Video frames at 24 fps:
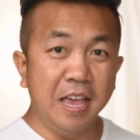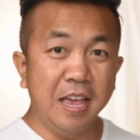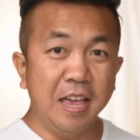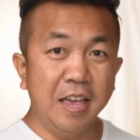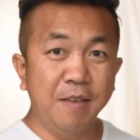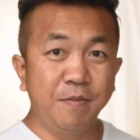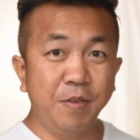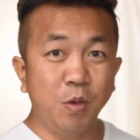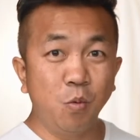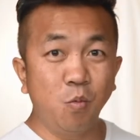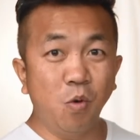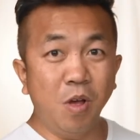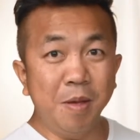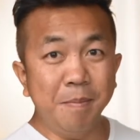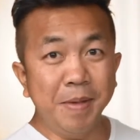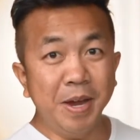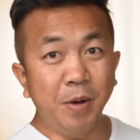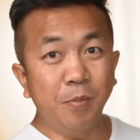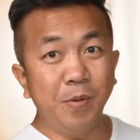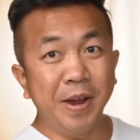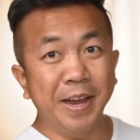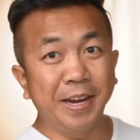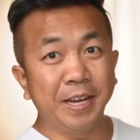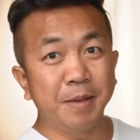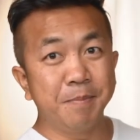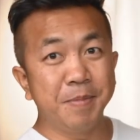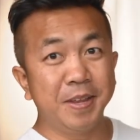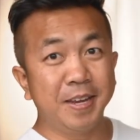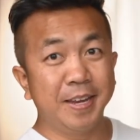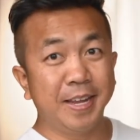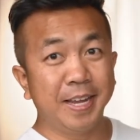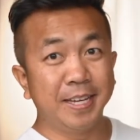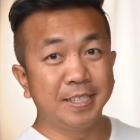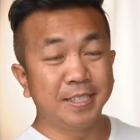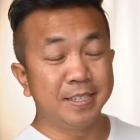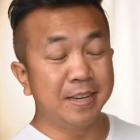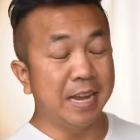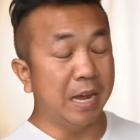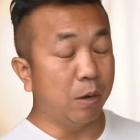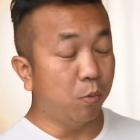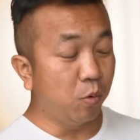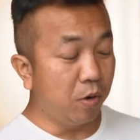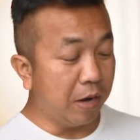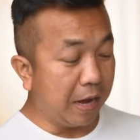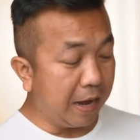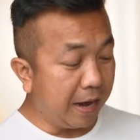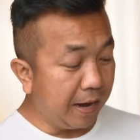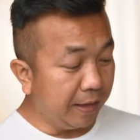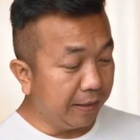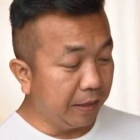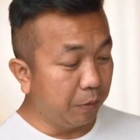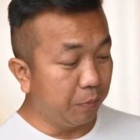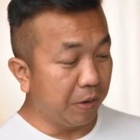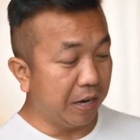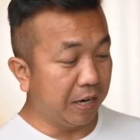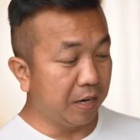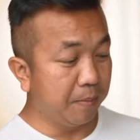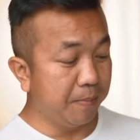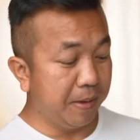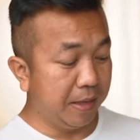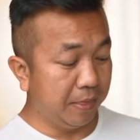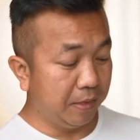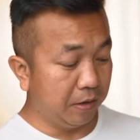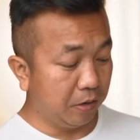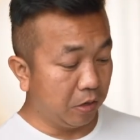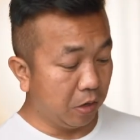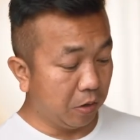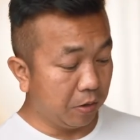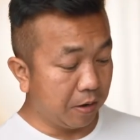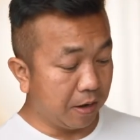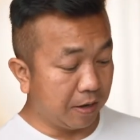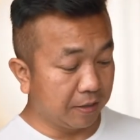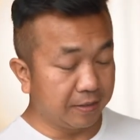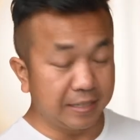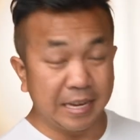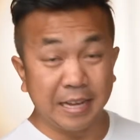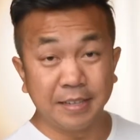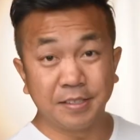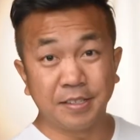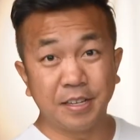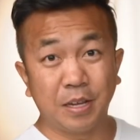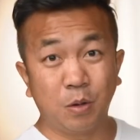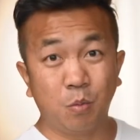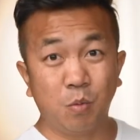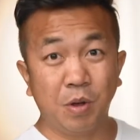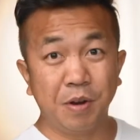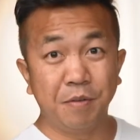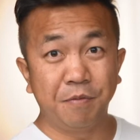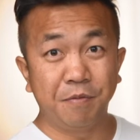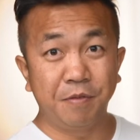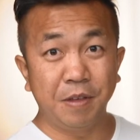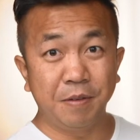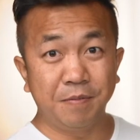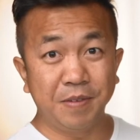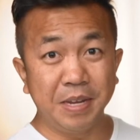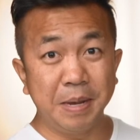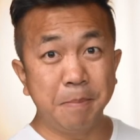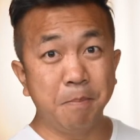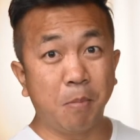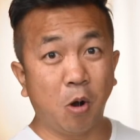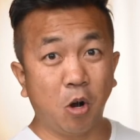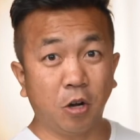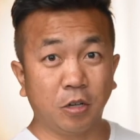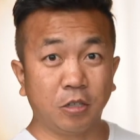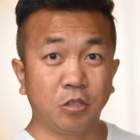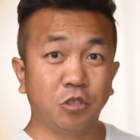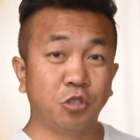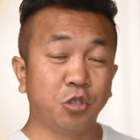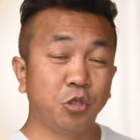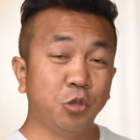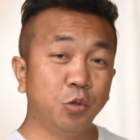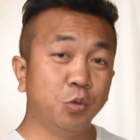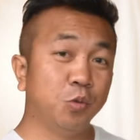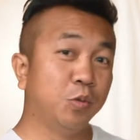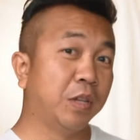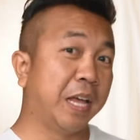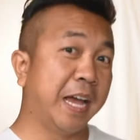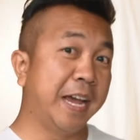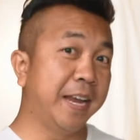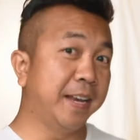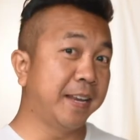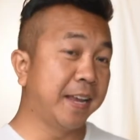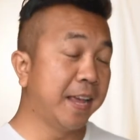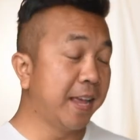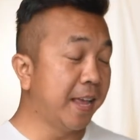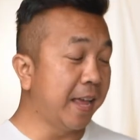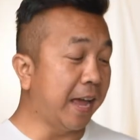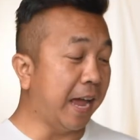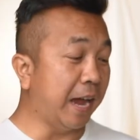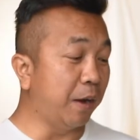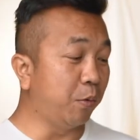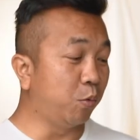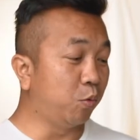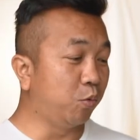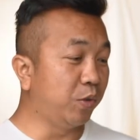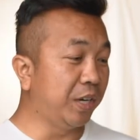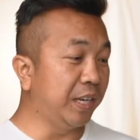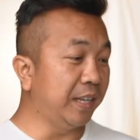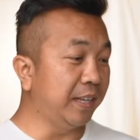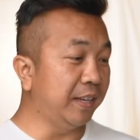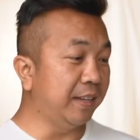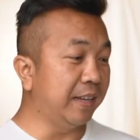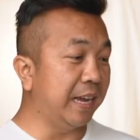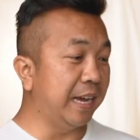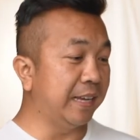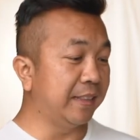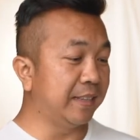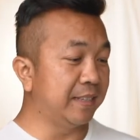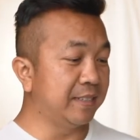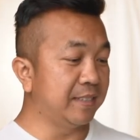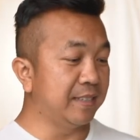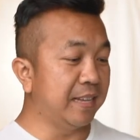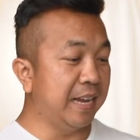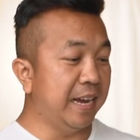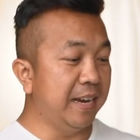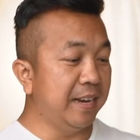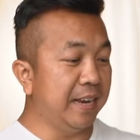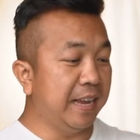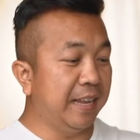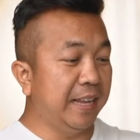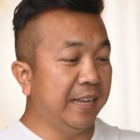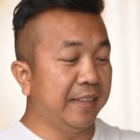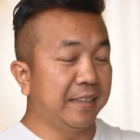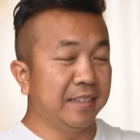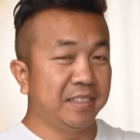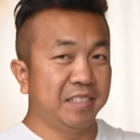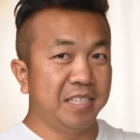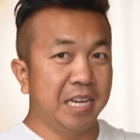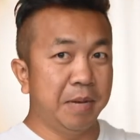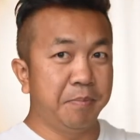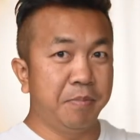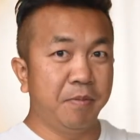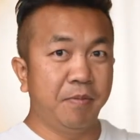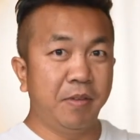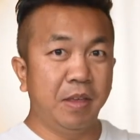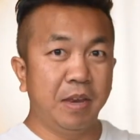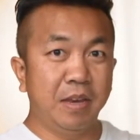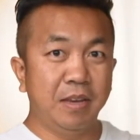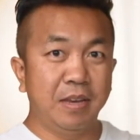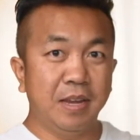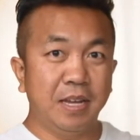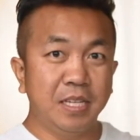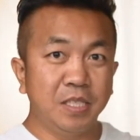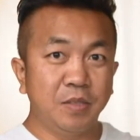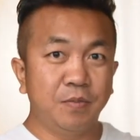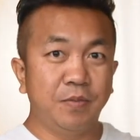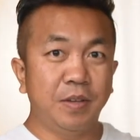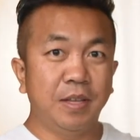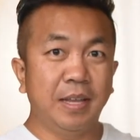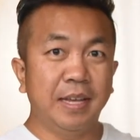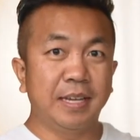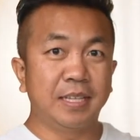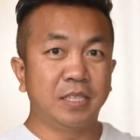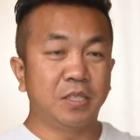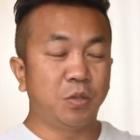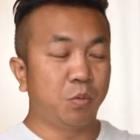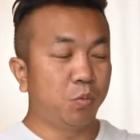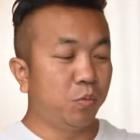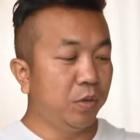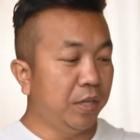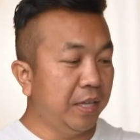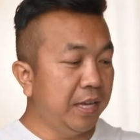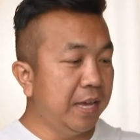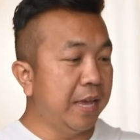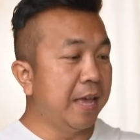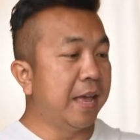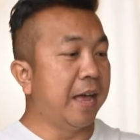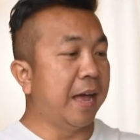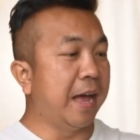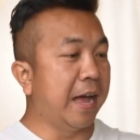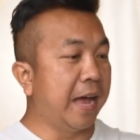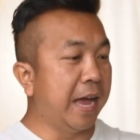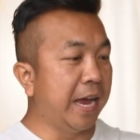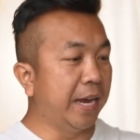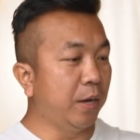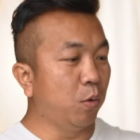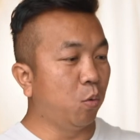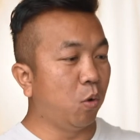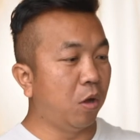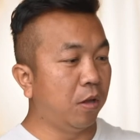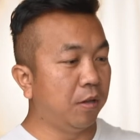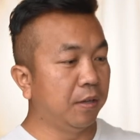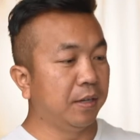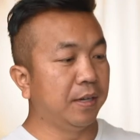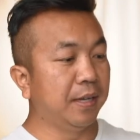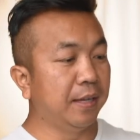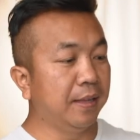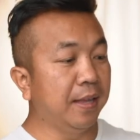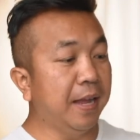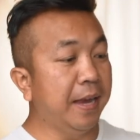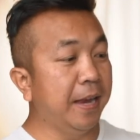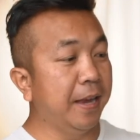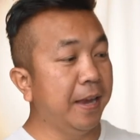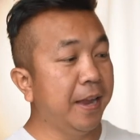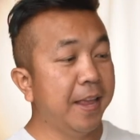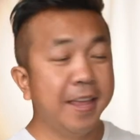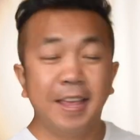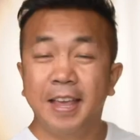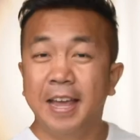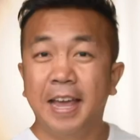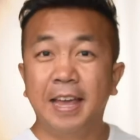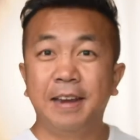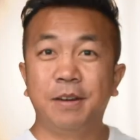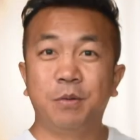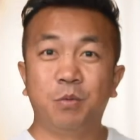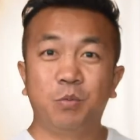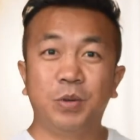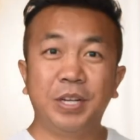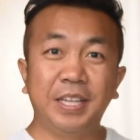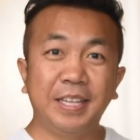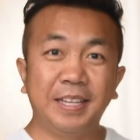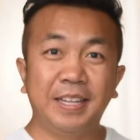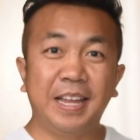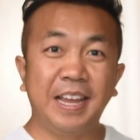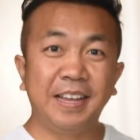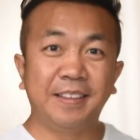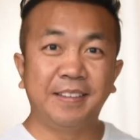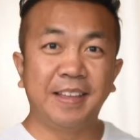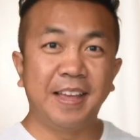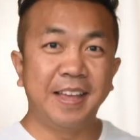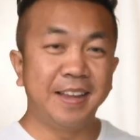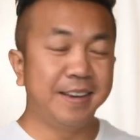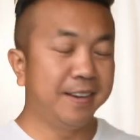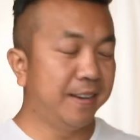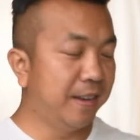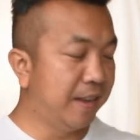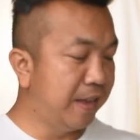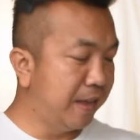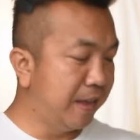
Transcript: If you want my recommendation, I would highly recommend the Godox SL150 Mark II light. I really like this light. I like the shape of it. It does feel like it's a really high quality light, and I really like that.